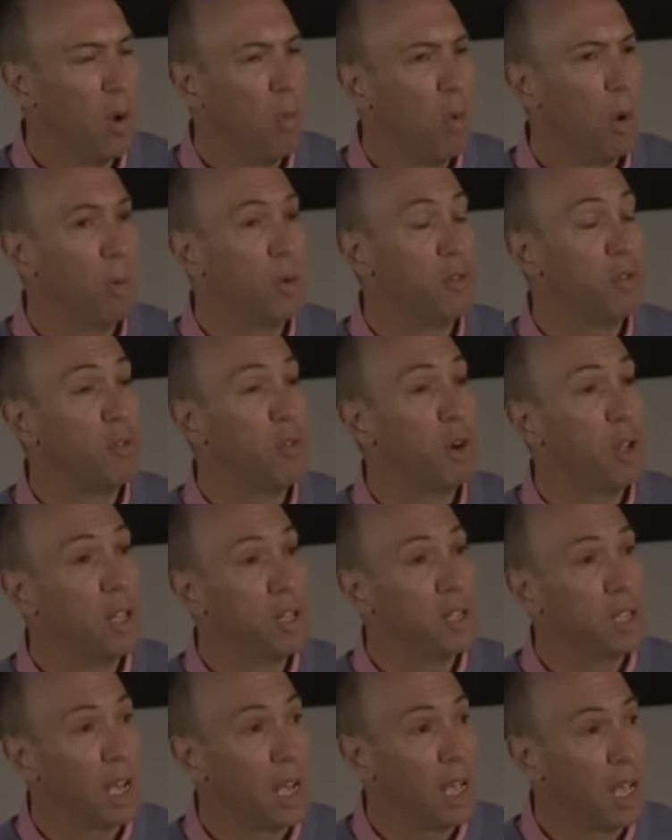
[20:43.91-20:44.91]
what we should really
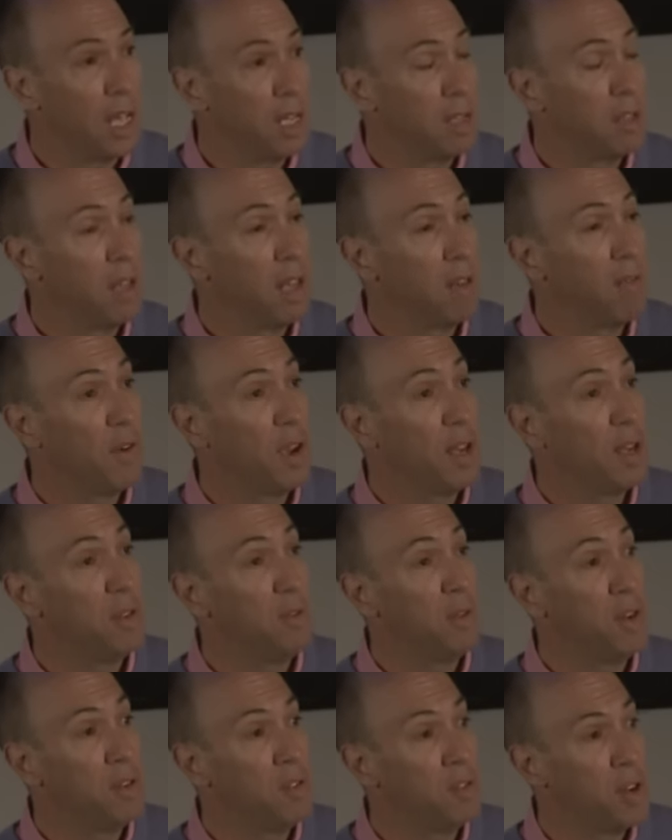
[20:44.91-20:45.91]
say is the effect
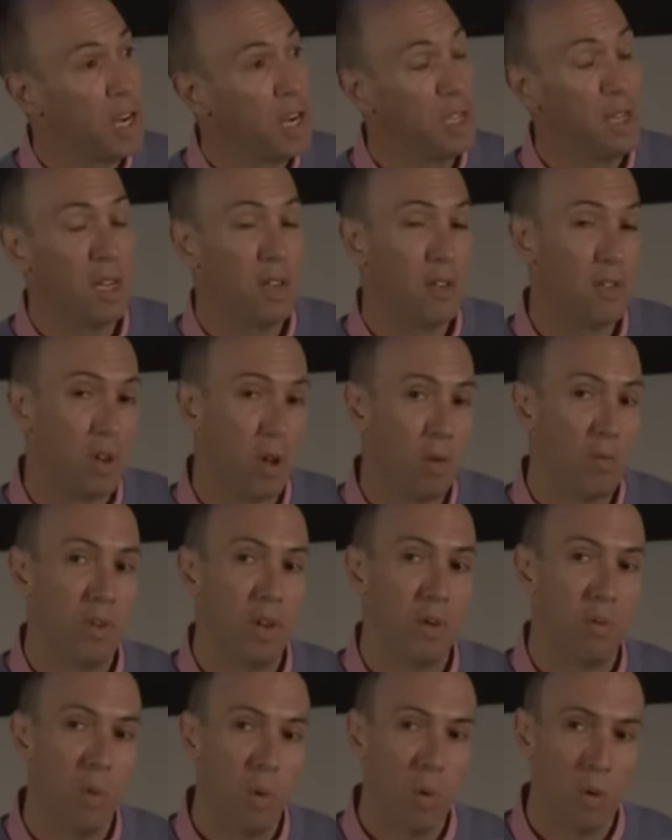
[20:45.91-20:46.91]
of injecting
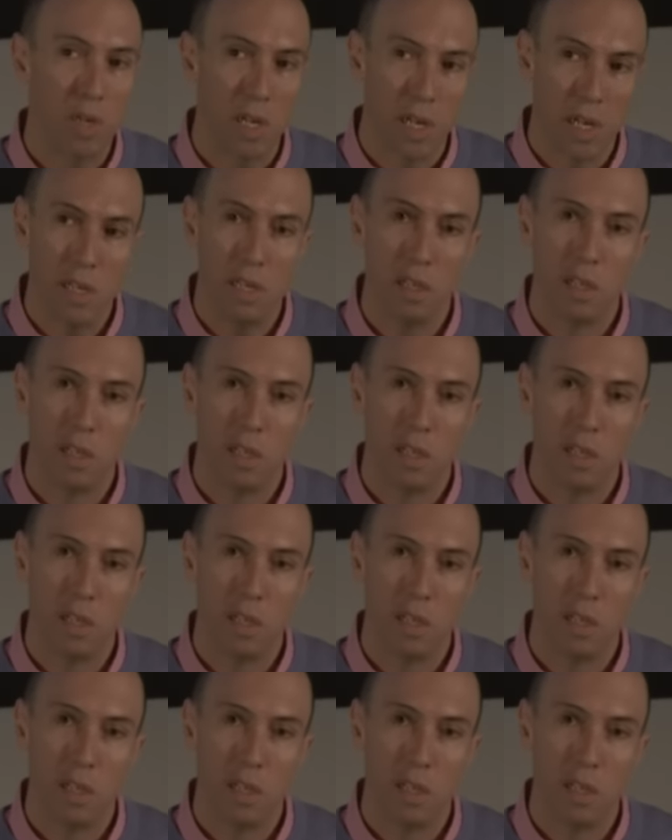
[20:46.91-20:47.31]
salty water